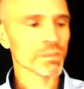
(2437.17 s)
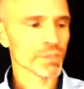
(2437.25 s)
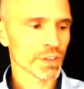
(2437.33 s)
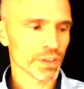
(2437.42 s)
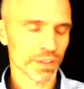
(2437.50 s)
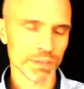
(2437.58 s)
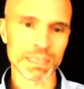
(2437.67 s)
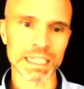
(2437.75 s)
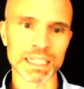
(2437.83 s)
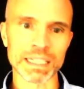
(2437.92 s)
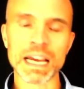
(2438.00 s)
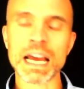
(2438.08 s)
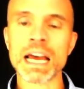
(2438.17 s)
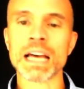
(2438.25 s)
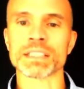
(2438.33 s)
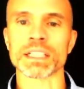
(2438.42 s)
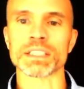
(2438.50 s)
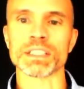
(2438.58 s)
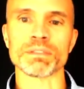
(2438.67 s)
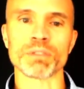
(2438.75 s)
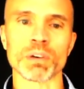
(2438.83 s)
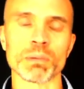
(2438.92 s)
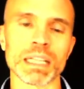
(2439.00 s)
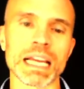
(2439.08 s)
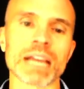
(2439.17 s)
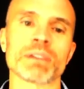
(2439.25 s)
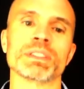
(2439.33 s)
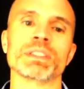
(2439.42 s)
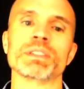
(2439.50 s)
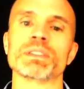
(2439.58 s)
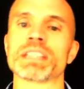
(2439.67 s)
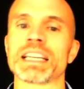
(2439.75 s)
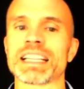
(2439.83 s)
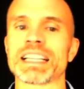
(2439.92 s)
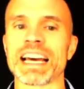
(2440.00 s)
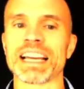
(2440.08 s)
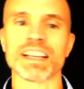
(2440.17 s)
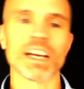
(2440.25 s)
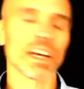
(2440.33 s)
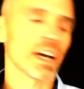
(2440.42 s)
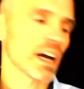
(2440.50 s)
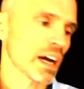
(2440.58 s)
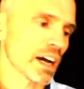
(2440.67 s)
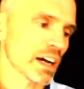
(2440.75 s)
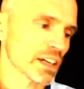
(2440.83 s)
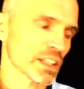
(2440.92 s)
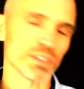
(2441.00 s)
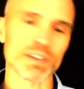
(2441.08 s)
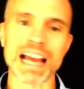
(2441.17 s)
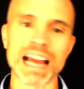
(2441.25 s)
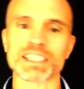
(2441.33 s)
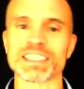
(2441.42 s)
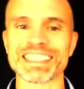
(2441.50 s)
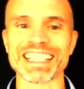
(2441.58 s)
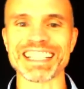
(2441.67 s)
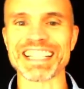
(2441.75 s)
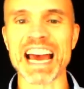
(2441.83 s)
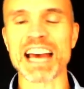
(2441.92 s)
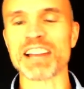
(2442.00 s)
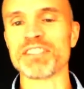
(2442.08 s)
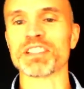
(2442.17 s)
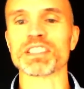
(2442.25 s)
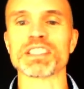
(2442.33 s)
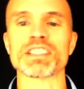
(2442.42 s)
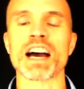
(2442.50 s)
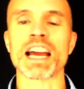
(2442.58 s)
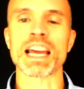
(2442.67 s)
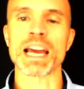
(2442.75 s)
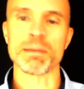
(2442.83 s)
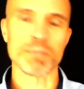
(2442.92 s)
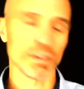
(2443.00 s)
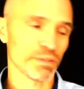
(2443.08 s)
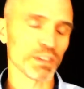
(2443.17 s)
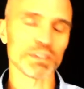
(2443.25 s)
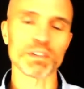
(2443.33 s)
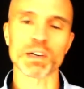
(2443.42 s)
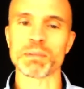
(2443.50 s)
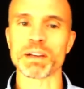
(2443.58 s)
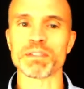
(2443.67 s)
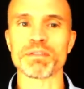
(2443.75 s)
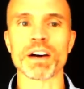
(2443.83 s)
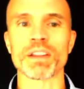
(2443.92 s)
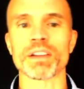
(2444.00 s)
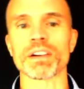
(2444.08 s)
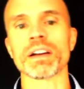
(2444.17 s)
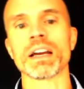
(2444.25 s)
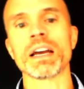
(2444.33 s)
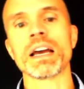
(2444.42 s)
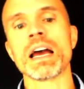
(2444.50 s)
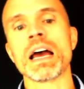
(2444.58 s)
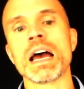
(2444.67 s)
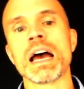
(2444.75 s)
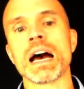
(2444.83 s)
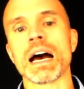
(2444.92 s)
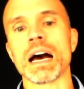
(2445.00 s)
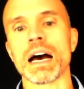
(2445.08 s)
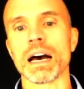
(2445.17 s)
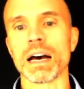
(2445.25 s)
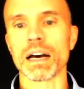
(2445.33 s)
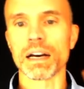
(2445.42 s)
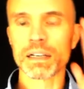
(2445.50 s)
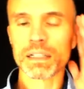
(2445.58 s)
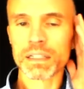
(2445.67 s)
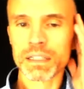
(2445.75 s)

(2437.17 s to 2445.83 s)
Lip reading: For there to be such informal language use like that, contractions and dad versus I am, the full form, and father. Uh,